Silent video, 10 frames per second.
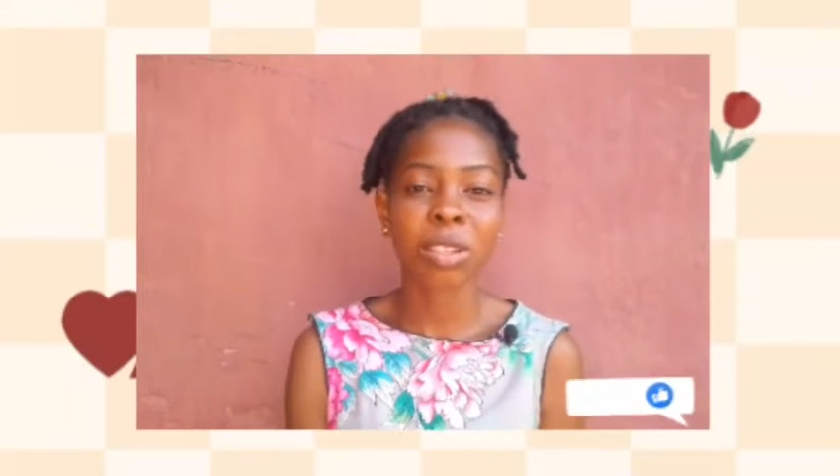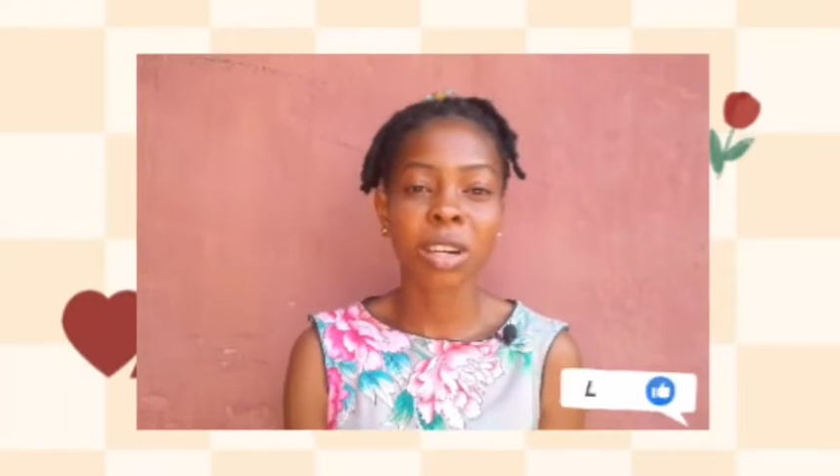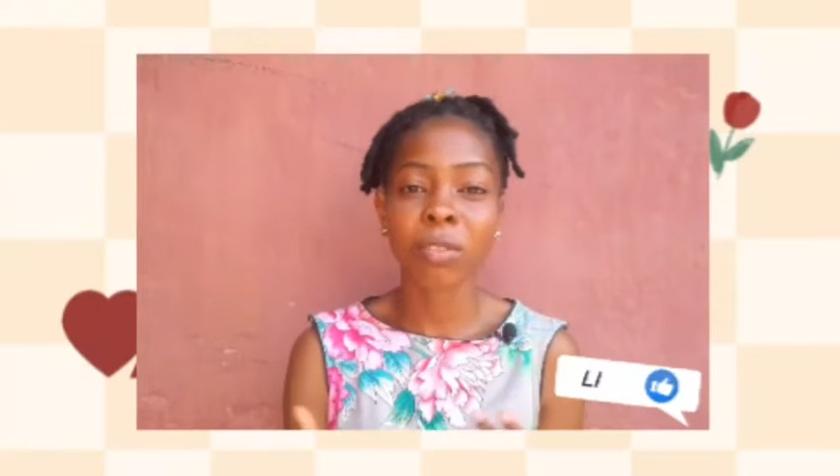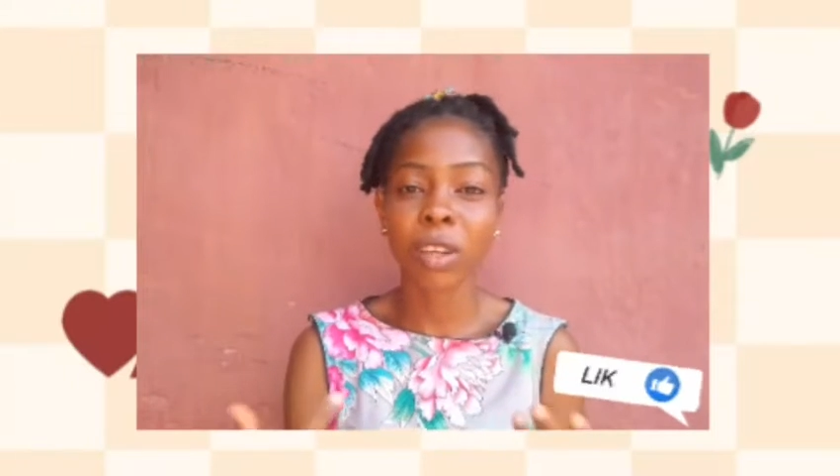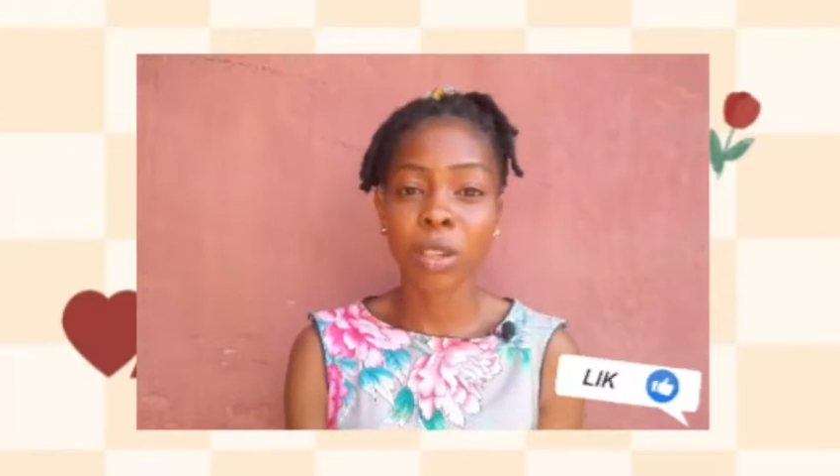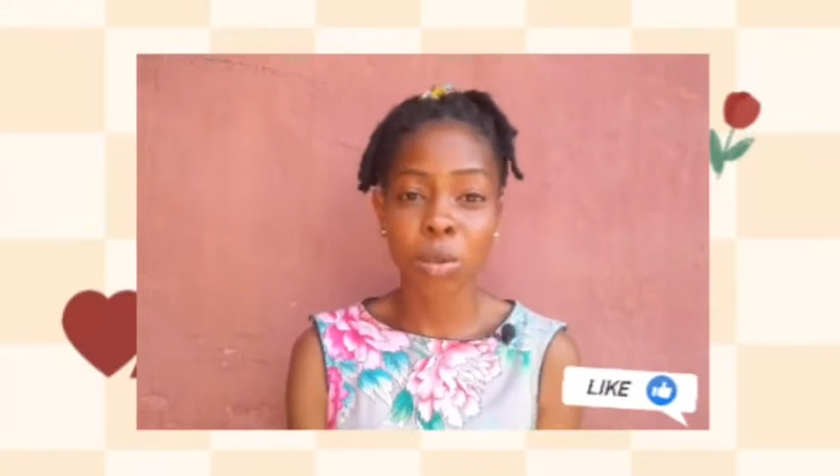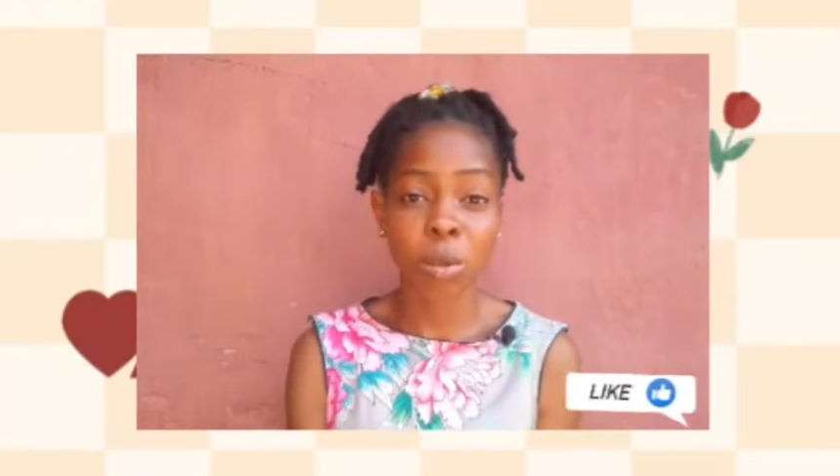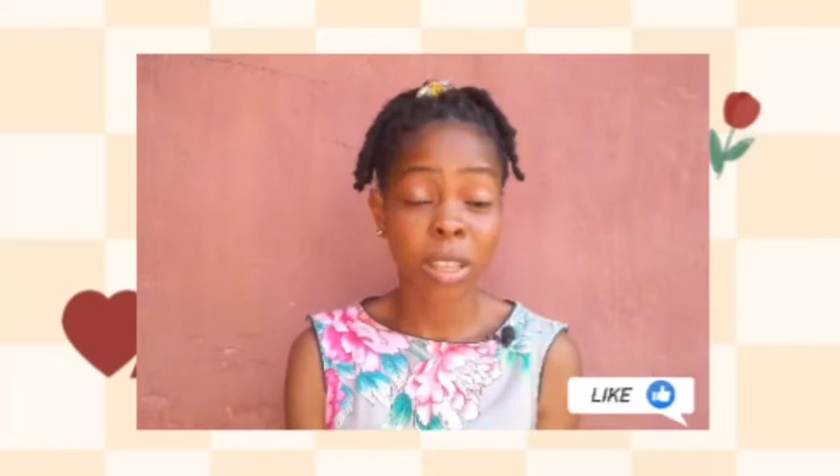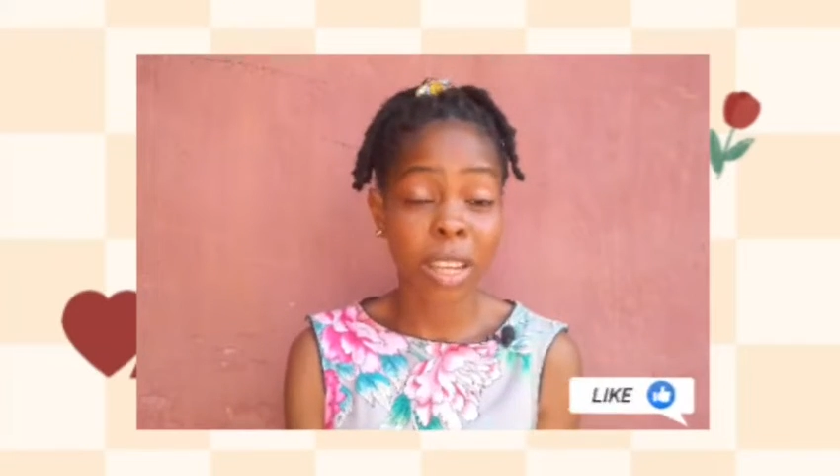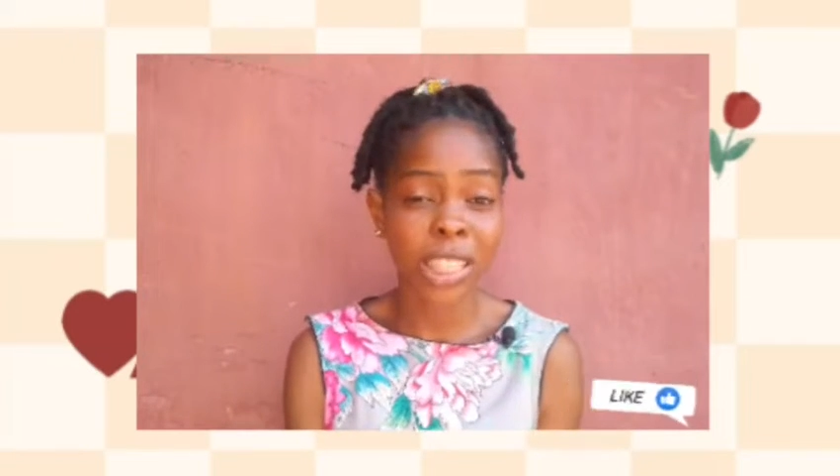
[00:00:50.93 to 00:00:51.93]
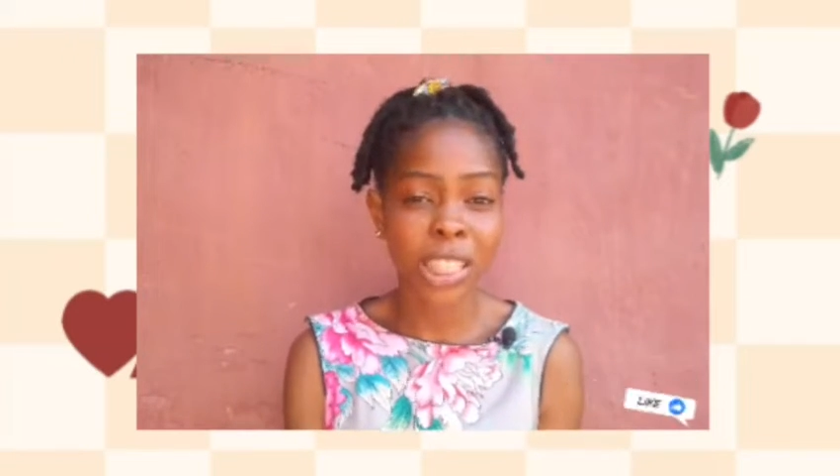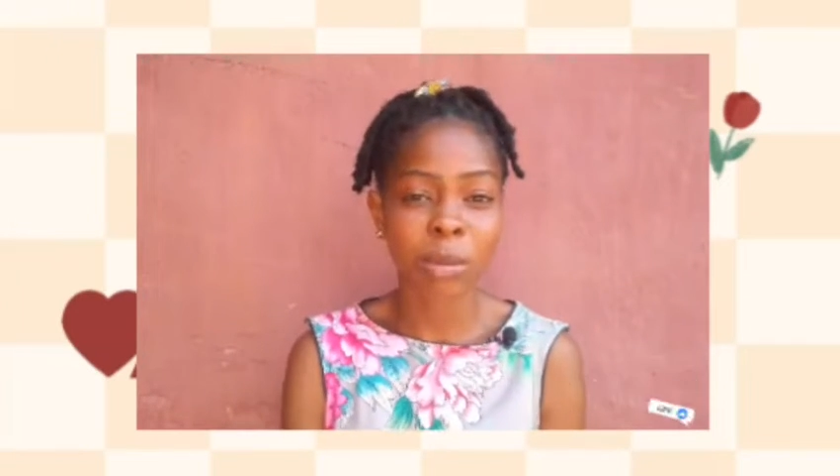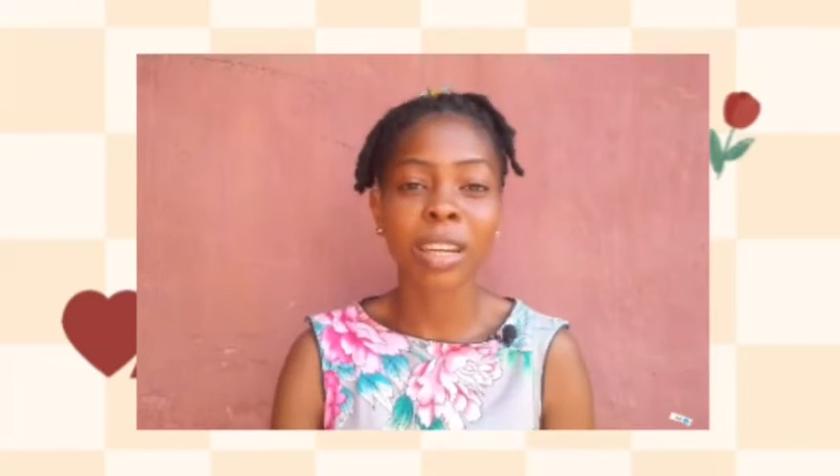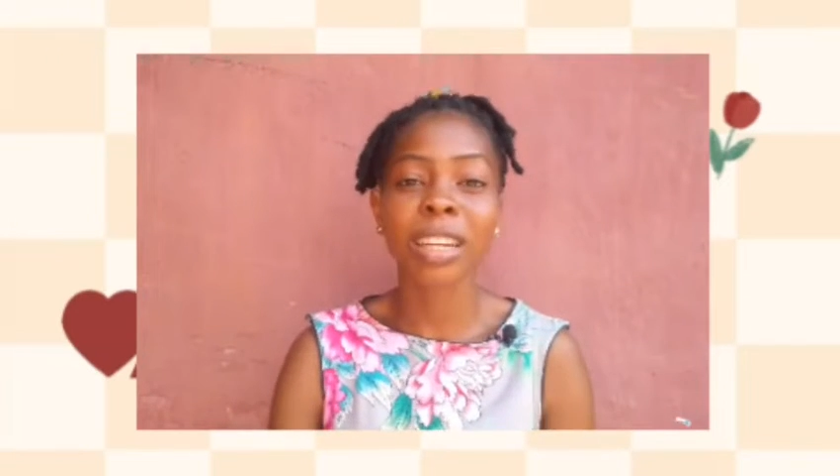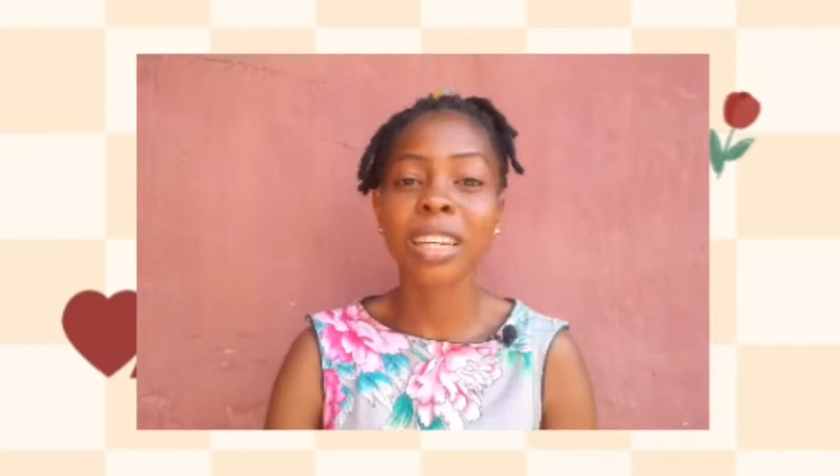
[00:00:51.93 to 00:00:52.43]
into leadership
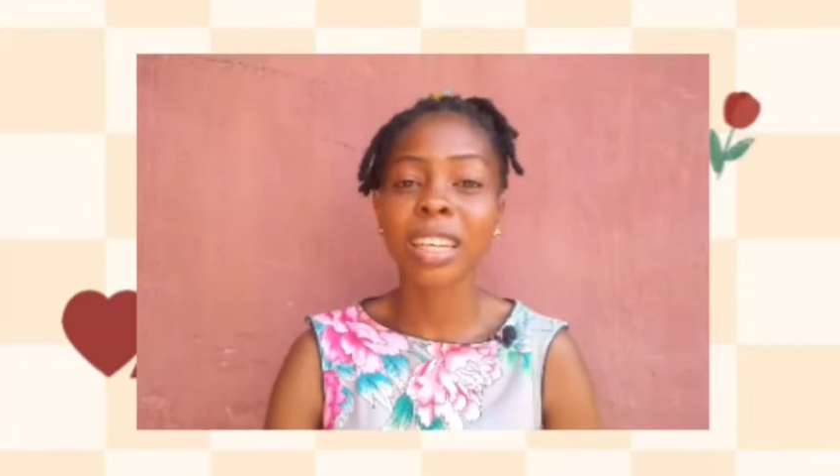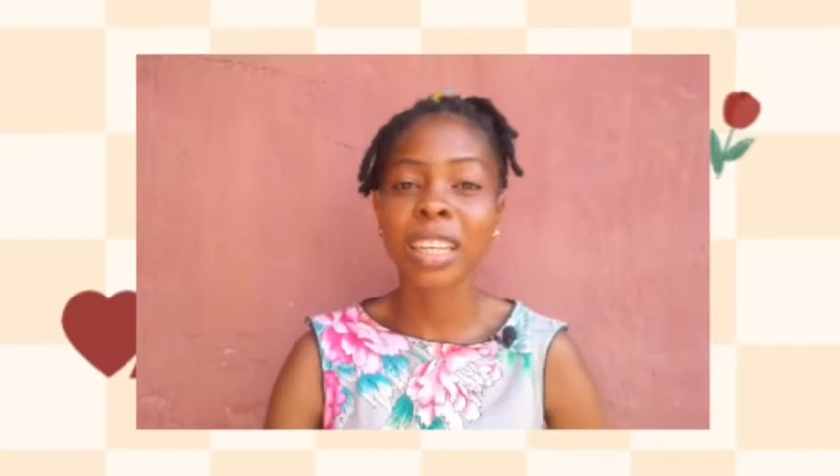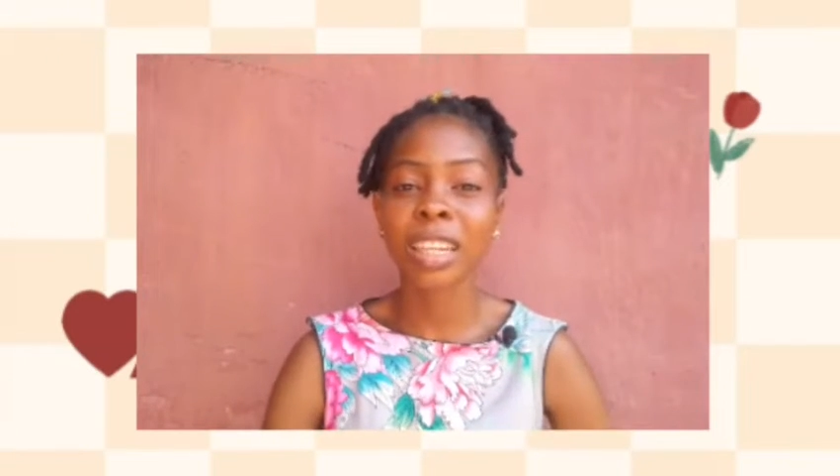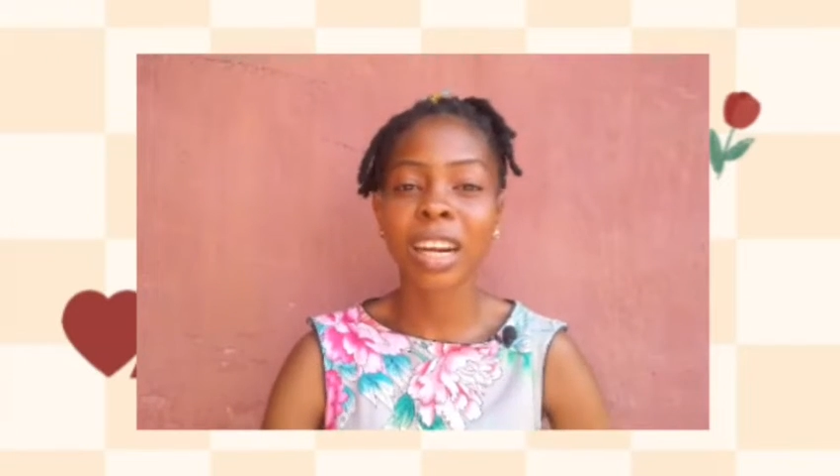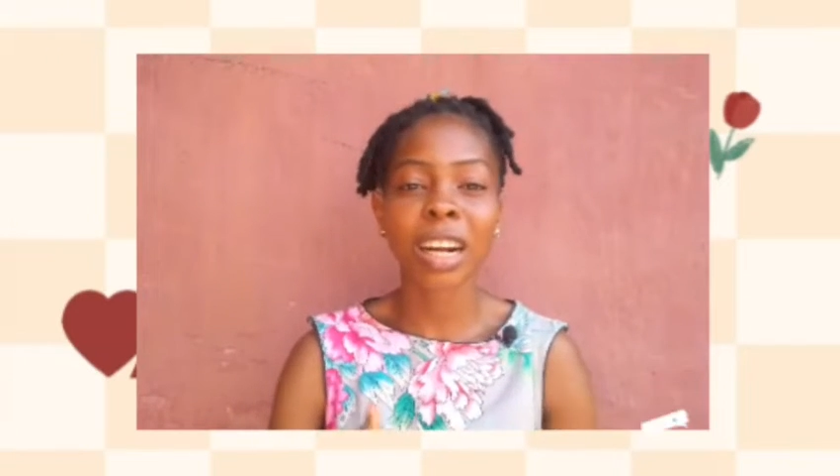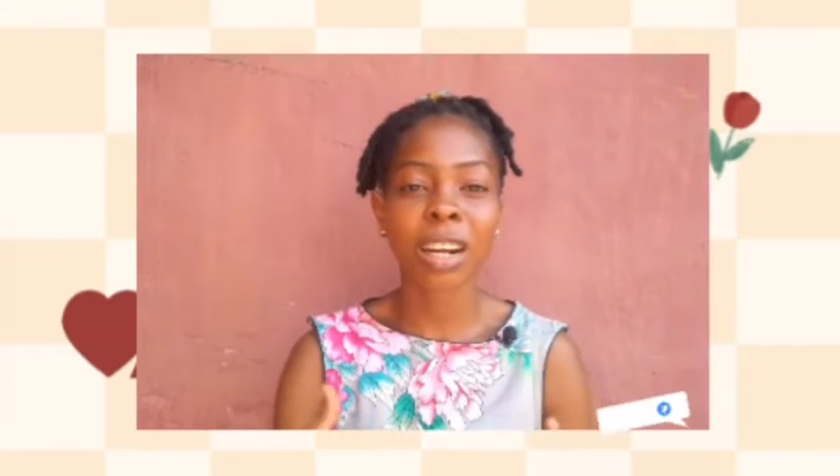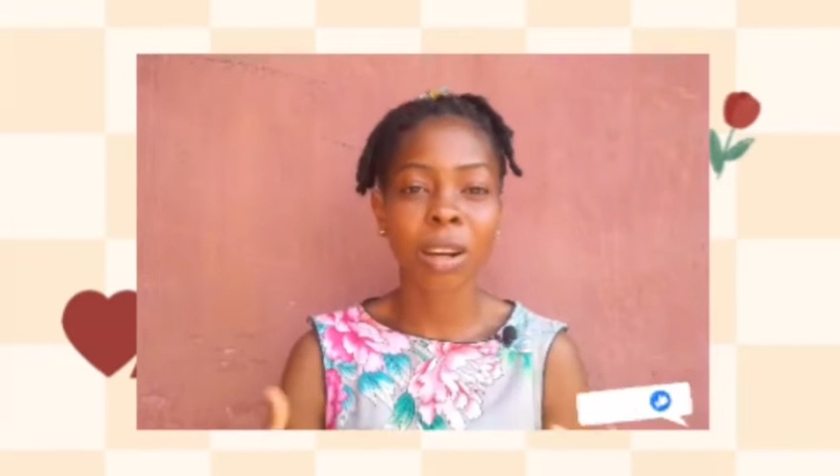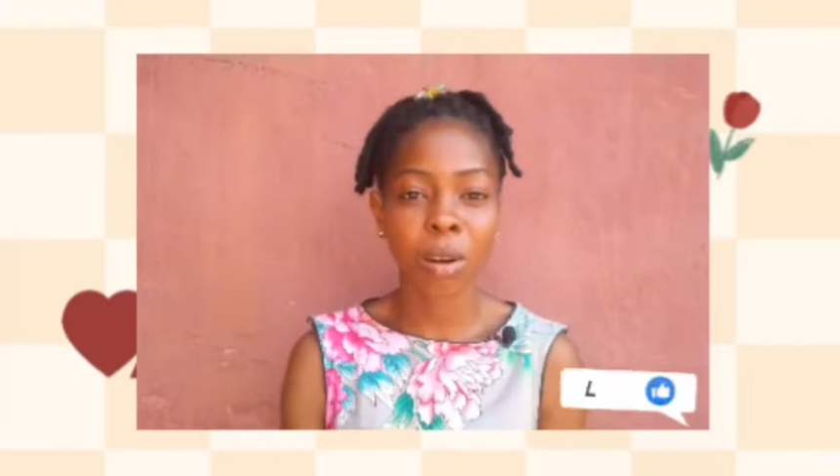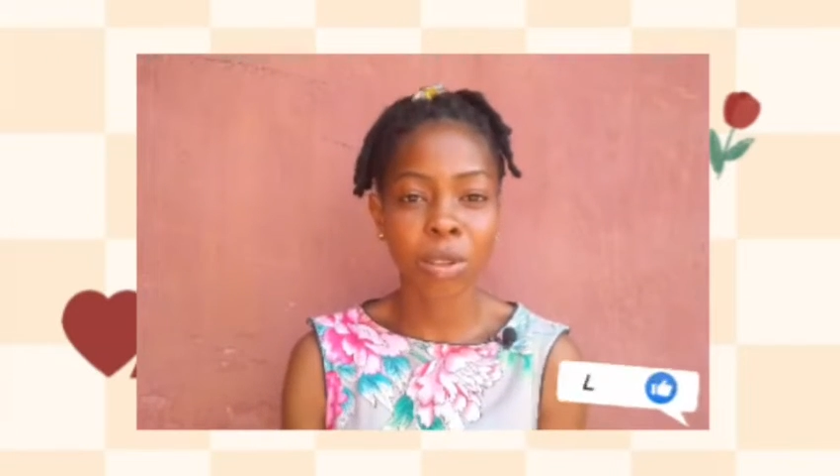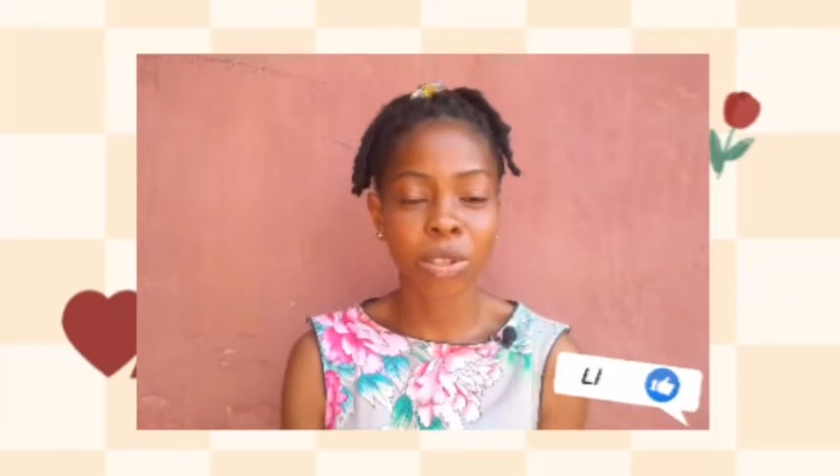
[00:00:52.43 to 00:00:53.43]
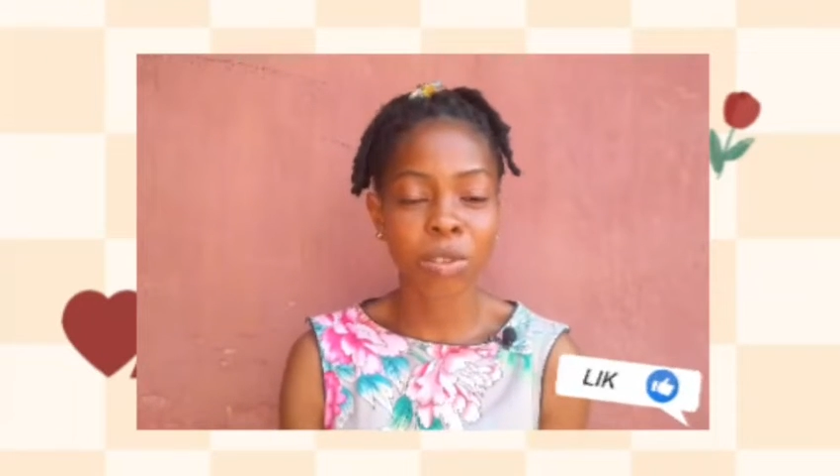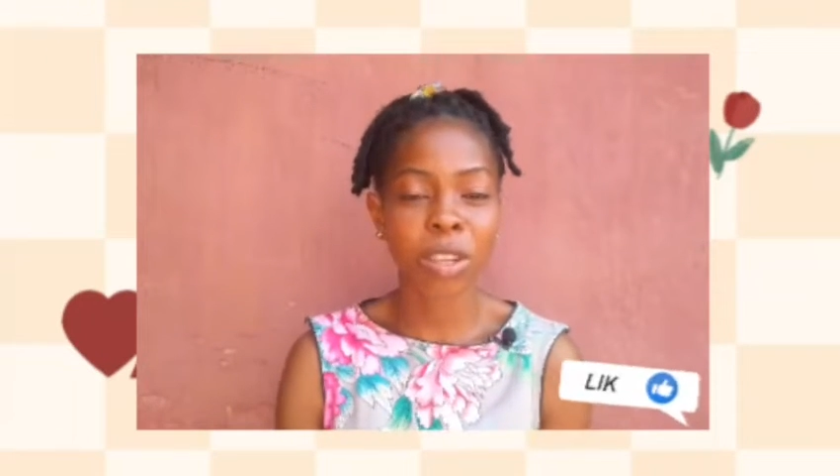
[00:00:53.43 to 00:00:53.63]
and lead our country,